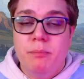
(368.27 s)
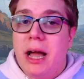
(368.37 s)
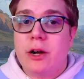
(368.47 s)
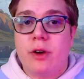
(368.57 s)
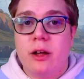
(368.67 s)

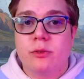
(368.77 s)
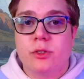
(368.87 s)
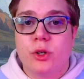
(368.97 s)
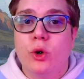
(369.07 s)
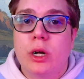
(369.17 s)

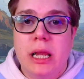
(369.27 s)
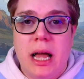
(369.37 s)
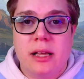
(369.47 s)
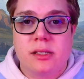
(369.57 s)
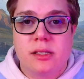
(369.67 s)
background, or
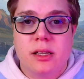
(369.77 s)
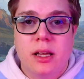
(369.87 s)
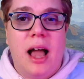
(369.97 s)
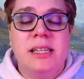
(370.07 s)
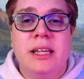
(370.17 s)
class.
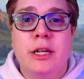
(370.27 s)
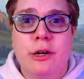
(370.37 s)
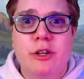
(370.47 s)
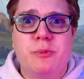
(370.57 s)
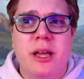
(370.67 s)
And I
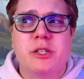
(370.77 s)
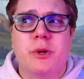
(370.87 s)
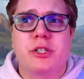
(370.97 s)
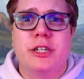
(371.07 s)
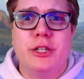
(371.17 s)
encourage players to
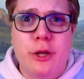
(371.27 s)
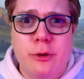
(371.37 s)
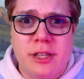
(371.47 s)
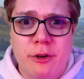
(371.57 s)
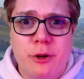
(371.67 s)
actually
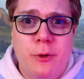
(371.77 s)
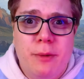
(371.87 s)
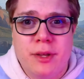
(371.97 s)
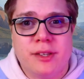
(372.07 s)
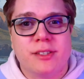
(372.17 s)
use their
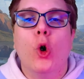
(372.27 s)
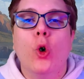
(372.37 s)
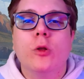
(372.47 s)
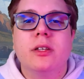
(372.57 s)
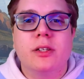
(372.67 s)
equipment,
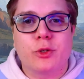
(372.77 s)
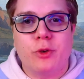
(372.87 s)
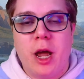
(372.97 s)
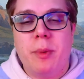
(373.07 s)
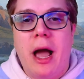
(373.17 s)
all to
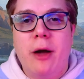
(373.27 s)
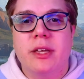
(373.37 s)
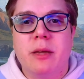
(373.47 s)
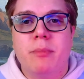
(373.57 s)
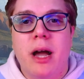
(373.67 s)
describe how
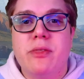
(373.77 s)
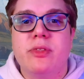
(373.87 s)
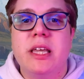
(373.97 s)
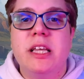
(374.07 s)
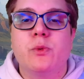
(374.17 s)
they combine
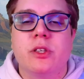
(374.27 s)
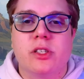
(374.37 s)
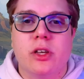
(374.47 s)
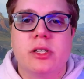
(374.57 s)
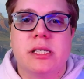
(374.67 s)
these with a
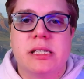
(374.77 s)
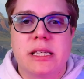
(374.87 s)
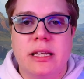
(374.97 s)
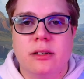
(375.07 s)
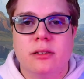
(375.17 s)
certain
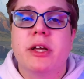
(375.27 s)
skill.